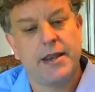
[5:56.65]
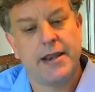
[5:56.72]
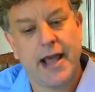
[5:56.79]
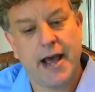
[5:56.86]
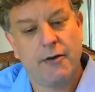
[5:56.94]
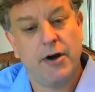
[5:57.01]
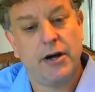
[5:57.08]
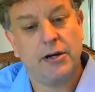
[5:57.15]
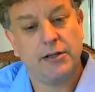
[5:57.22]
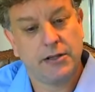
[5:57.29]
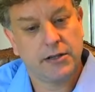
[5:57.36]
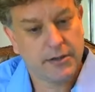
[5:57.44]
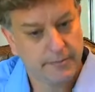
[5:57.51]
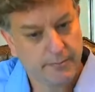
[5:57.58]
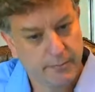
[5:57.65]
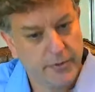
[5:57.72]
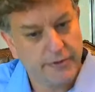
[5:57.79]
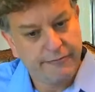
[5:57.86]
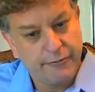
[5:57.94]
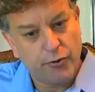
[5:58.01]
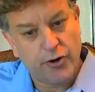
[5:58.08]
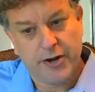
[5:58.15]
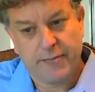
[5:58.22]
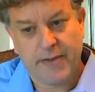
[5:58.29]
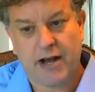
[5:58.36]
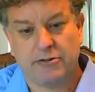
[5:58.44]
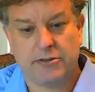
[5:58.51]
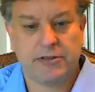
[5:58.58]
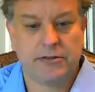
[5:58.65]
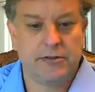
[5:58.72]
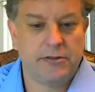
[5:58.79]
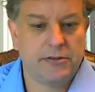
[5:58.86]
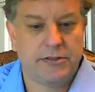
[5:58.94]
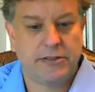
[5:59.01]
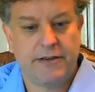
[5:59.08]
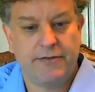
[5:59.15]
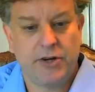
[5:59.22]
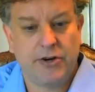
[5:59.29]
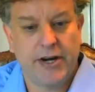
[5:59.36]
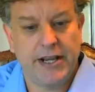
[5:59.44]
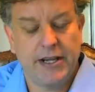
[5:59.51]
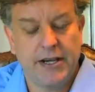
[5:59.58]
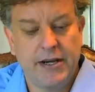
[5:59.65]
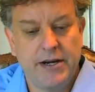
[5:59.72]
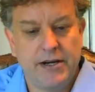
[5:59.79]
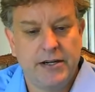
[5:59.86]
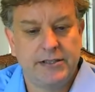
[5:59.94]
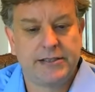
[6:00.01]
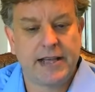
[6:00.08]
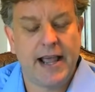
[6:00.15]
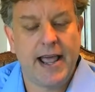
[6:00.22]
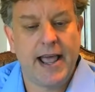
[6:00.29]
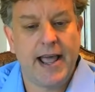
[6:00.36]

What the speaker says: Now, move forward about 7 or 8 years,